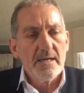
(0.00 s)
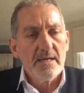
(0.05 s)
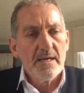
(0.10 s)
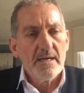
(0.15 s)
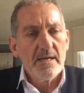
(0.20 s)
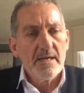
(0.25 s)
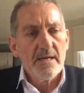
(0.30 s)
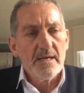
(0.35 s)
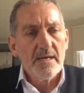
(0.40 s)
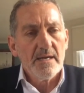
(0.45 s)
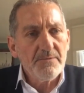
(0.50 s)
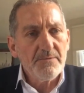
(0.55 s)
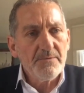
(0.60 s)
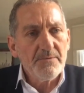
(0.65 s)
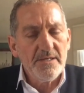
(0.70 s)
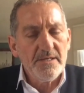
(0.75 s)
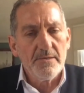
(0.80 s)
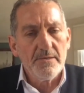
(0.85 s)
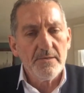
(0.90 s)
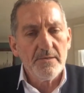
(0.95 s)
and how do we
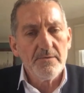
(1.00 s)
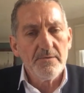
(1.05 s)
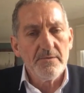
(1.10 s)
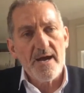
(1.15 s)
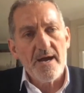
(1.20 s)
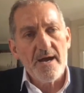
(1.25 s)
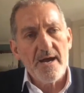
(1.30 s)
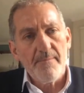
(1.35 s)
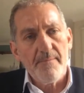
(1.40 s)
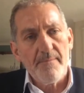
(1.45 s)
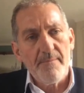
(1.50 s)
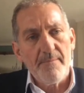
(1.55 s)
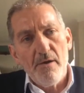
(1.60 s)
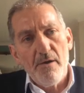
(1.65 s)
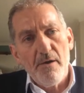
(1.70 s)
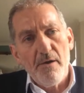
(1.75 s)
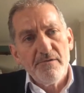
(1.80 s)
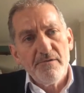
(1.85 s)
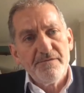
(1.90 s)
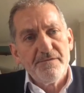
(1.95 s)
use our
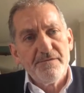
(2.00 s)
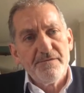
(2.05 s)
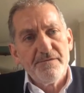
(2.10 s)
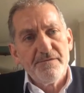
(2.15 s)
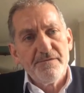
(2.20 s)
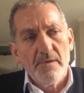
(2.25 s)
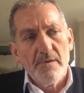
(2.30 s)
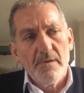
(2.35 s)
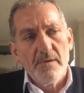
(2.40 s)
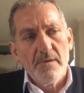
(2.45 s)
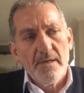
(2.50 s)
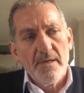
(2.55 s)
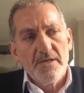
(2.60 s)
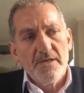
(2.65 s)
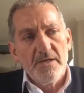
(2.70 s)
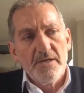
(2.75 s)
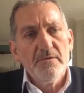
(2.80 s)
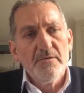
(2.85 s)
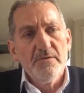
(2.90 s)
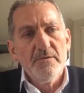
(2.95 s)
powerful
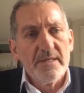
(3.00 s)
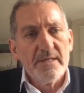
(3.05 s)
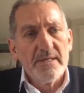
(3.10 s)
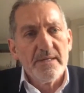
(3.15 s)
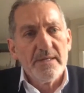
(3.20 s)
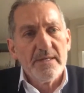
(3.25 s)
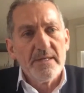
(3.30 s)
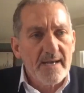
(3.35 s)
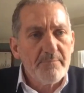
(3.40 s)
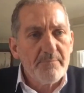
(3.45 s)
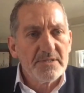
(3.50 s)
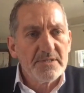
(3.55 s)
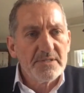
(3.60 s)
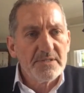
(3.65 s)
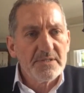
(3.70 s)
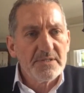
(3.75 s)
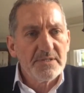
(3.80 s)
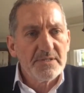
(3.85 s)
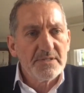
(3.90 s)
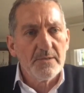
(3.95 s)
human
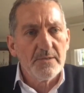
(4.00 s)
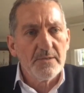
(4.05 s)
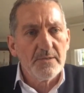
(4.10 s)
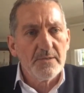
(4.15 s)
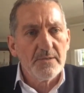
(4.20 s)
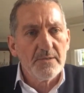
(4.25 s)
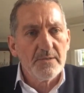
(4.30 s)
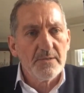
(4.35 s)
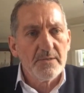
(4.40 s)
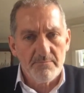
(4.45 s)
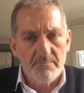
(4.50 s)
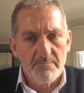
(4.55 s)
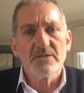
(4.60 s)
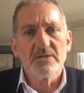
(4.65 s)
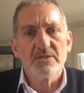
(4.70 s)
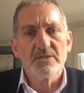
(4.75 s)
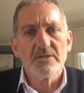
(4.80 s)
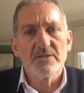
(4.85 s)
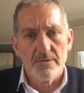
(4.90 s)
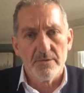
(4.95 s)
collaborative skills to
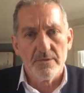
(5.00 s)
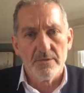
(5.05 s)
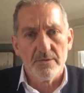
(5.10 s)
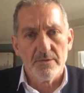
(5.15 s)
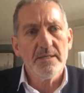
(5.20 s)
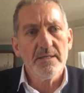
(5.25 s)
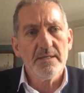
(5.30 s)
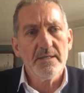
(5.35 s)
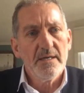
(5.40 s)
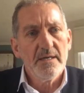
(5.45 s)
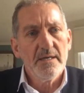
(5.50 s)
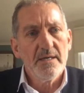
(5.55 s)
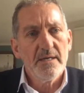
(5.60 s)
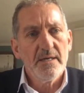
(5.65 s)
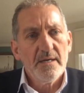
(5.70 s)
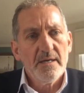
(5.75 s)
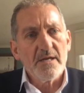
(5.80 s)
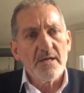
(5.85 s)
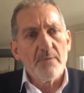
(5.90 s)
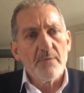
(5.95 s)
make sure
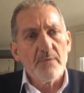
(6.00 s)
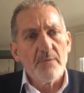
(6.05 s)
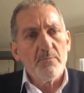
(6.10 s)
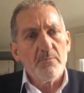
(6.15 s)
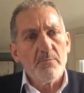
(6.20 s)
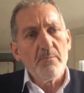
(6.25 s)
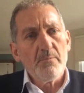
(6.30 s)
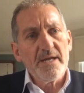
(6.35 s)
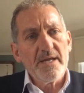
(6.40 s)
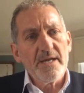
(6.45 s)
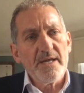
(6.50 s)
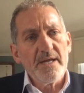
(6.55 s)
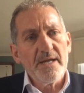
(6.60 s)
that when we are